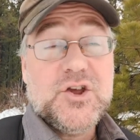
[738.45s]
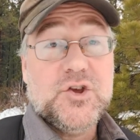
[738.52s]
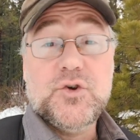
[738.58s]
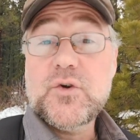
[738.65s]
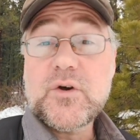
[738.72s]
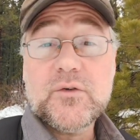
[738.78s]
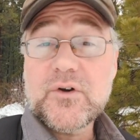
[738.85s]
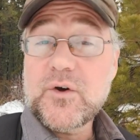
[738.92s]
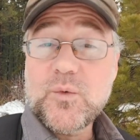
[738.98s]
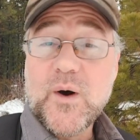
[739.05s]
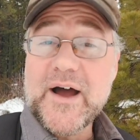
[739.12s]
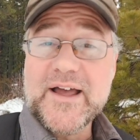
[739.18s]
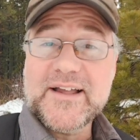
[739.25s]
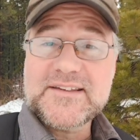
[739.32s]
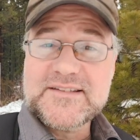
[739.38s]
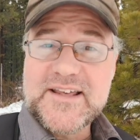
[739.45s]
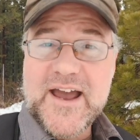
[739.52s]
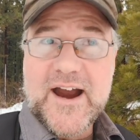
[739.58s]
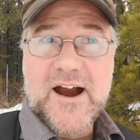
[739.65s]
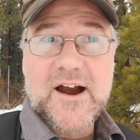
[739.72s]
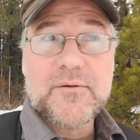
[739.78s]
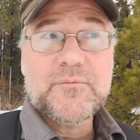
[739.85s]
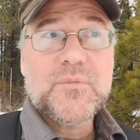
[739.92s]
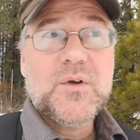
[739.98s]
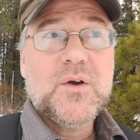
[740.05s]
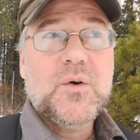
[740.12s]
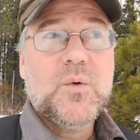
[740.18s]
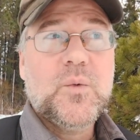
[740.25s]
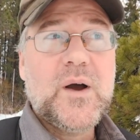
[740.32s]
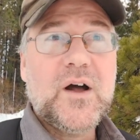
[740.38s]
You don't know why it's there.
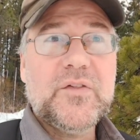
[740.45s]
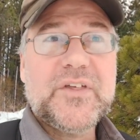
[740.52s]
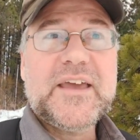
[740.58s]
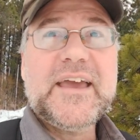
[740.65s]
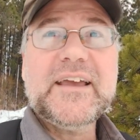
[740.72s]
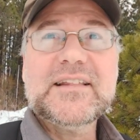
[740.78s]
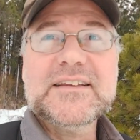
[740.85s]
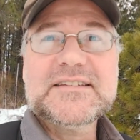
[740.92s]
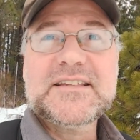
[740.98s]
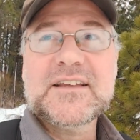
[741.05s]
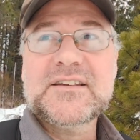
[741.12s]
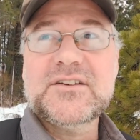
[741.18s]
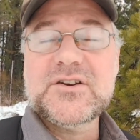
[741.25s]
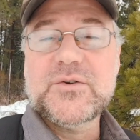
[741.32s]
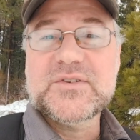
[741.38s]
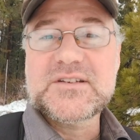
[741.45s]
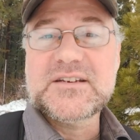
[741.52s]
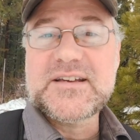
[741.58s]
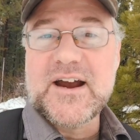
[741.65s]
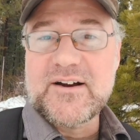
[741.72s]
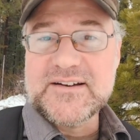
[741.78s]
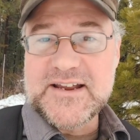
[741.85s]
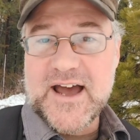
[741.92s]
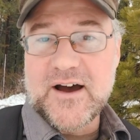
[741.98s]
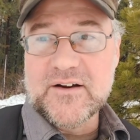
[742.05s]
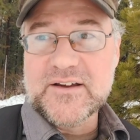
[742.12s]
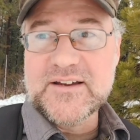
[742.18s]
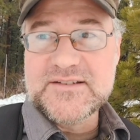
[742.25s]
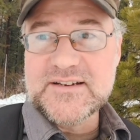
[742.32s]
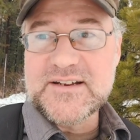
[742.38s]
Well, the heedless thing to do is to tear it down
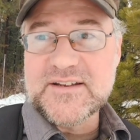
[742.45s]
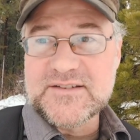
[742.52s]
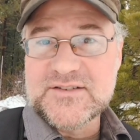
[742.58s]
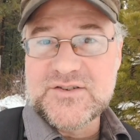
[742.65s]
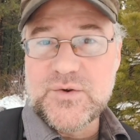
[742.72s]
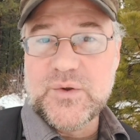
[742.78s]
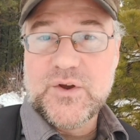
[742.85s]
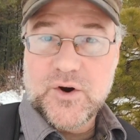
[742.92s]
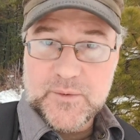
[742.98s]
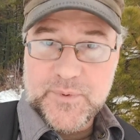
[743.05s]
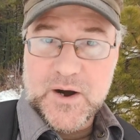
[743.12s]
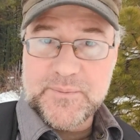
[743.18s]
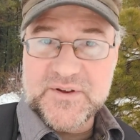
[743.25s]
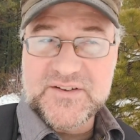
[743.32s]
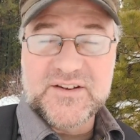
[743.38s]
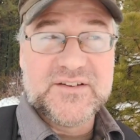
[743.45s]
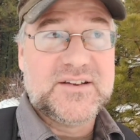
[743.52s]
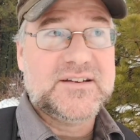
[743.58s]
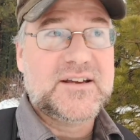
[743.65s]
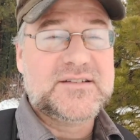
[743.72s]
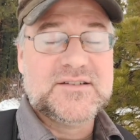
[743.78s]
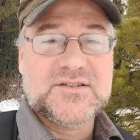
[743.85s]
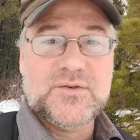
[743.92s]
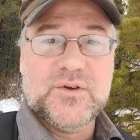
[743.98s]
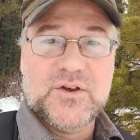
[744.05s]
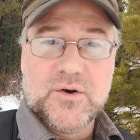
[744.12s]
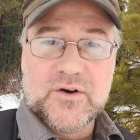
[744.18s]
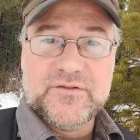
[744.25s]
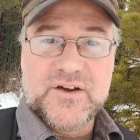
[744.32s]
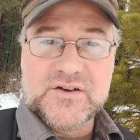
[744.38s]
because it doesn't suit your purposes, it doesn't suit
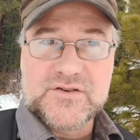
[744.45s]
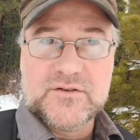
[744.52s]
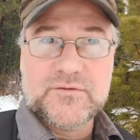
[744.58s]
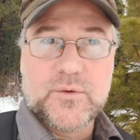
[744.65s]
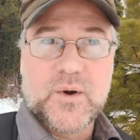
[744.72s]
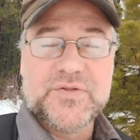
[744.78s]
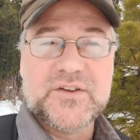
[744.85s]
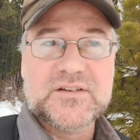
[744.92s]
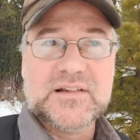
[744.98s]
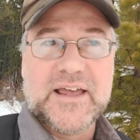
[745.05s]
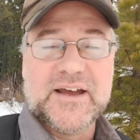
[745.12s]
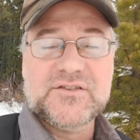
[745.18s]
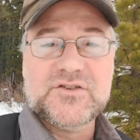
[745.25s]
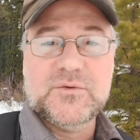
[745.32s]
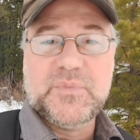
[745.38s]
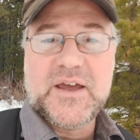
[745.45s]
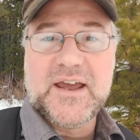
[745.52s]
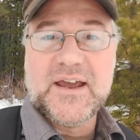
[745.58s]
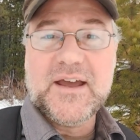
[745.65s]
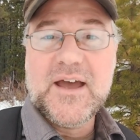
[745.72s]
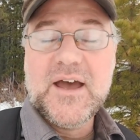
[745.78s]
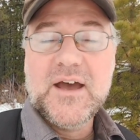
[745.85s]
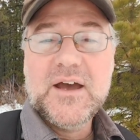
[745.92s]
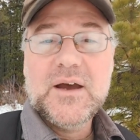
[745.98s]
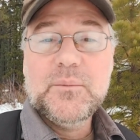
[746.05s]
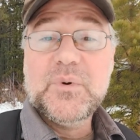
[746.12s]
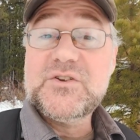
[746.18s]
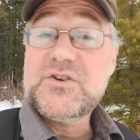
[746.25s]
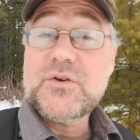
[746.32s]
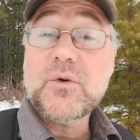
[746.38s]
your vision for what this land should be,
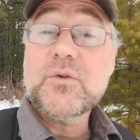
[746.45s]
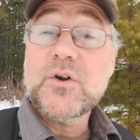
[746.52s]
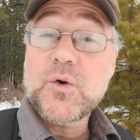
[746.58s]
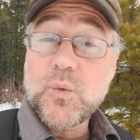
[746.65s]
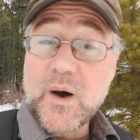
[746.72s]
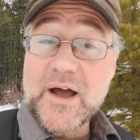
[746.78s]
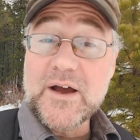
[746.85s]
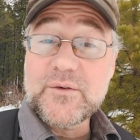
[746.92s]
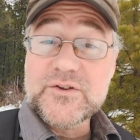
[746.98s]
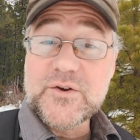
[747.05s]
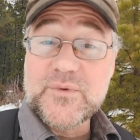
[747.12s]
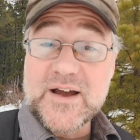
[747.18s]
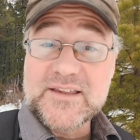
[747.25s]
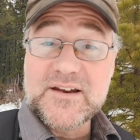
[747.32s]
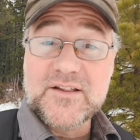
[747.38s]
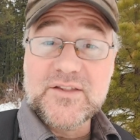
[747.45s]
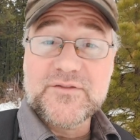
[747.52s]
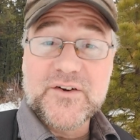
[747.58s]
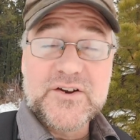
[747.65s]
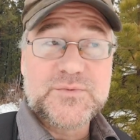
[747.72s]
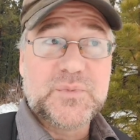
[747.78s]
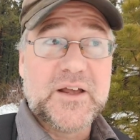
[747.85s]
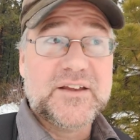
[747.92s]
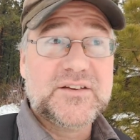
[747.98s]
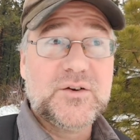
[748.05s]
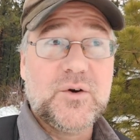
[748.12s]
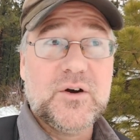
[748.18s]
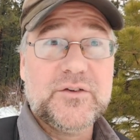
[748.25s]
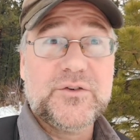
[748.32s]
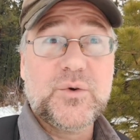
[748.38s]
but you don't know why it was erected in the first place.
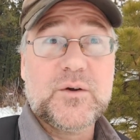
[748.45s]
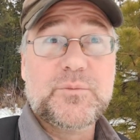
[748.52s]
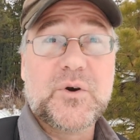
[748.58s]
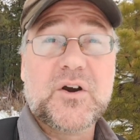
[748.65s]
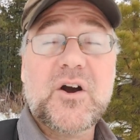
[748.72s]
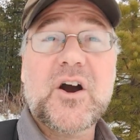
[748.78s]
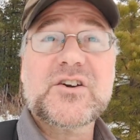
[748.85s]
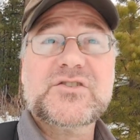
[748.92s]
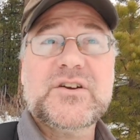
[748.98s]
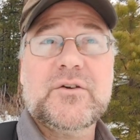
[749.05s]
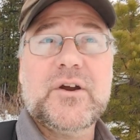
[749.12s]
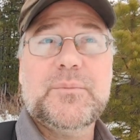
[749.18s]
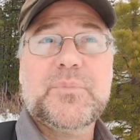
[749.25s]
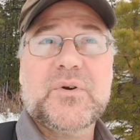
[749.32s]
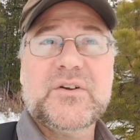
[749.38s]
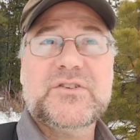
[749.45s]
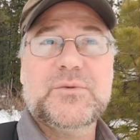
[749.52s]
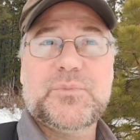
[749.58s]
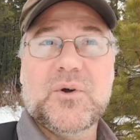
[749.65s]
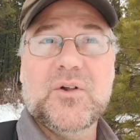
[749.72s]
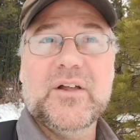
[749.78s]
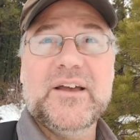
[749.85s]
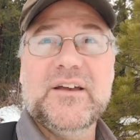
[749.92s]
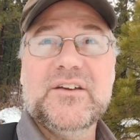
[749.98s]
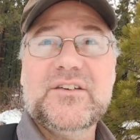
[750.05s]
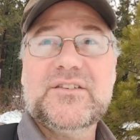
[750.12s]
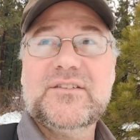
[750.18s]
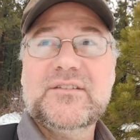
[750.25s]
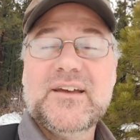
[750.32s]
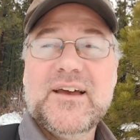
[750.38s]
So, a sort of precautionary principle
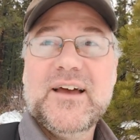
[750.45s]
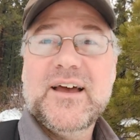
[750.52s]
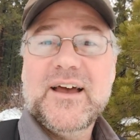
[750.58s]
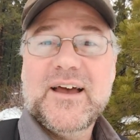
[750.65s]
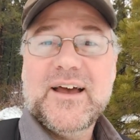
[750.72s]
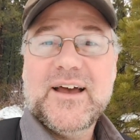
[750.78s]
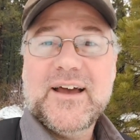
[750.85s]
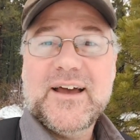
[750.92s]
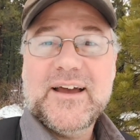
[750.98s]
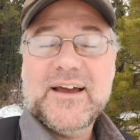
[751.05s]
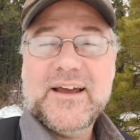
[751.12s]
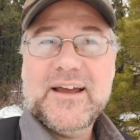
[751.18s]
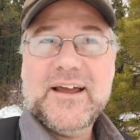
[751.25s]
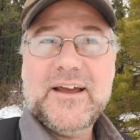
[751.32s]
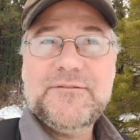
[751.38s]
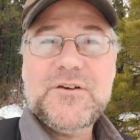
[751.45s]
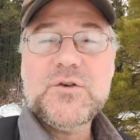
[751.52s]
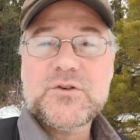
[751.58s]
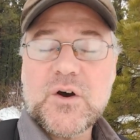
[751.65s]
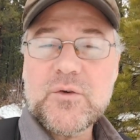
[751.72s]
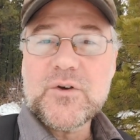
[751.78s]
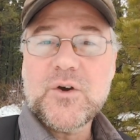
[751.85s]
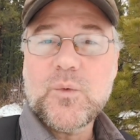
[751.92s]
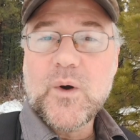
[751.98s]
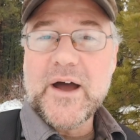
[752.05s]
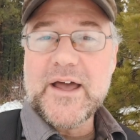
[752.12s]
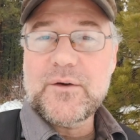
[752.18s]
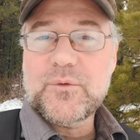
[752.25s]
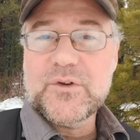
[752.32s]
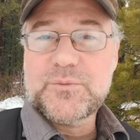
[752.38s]
is if you don't know
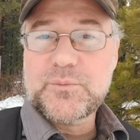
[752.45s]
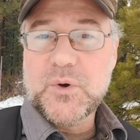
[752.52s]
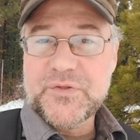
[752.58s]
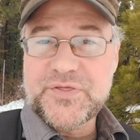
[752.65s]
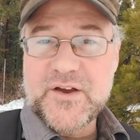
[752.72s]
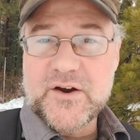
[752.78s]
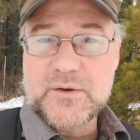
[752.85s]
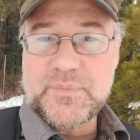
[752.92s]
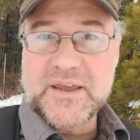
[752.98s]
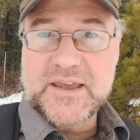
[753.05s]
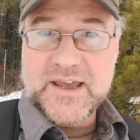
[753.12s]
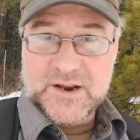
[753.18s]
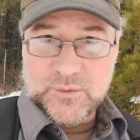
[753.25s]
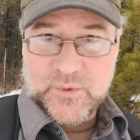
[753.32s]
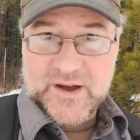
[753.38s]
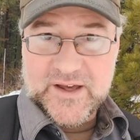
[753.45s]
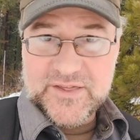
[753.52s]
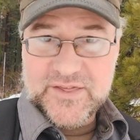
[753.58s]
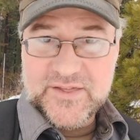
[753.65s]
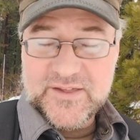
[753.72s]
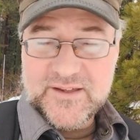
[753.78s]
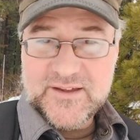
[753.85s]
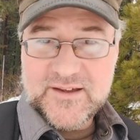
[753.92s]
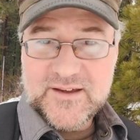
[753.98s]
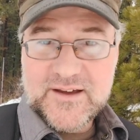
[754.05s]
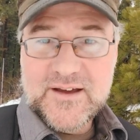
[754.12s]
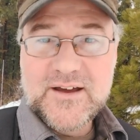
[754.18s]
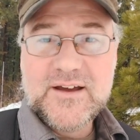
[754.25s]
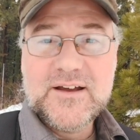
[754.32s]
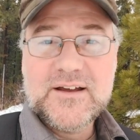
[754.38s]
why it was put there to begin with,
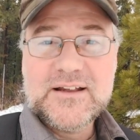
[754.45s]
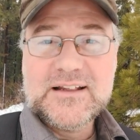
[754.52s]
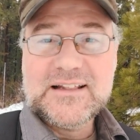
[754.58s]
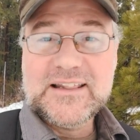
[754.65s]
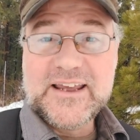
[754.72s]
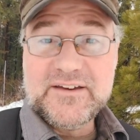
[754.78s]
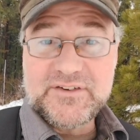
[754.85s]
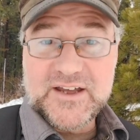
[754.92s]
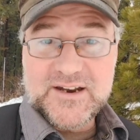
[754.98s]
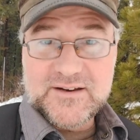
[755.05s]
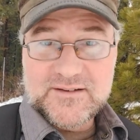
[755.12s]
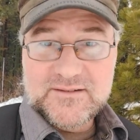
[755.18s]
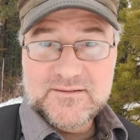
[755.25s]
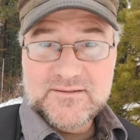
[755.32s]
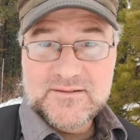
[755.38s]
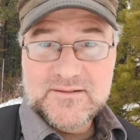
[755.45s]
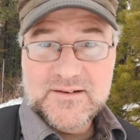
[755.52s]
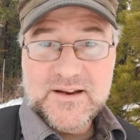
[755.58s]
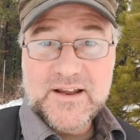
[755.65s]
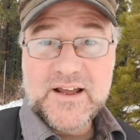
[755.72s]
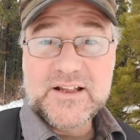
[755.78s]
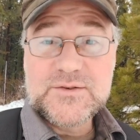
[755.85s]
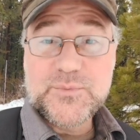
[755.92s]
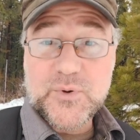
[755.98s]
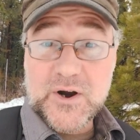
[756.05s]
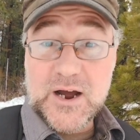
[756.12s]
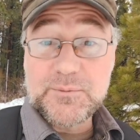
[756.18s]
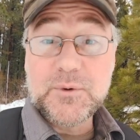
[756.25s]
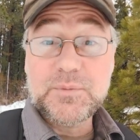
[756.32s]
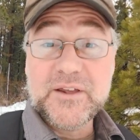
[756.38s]
leave it. It's
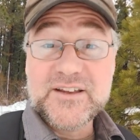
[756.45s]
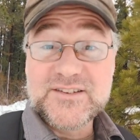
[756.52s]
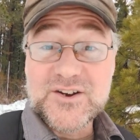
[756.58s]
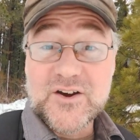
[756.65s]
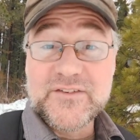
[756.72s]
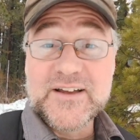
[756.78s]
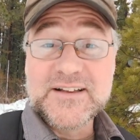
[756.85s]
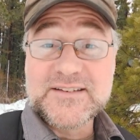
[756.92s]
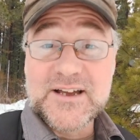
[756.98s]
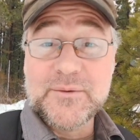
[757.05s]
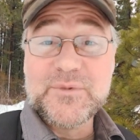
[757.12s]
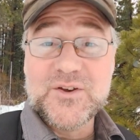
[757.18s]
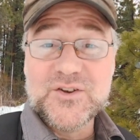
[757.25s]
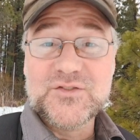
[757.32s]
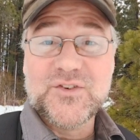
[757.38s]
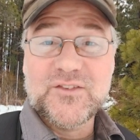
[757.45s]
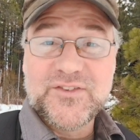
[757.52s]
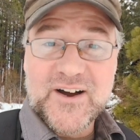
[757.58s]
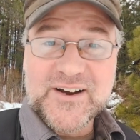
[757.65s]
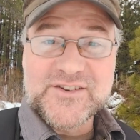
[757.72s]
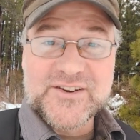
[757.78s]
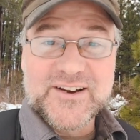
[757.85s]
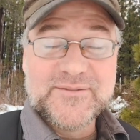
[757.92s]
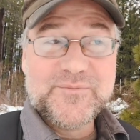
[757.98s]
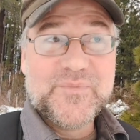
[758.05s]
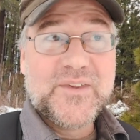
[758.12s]
probably serving some useful function.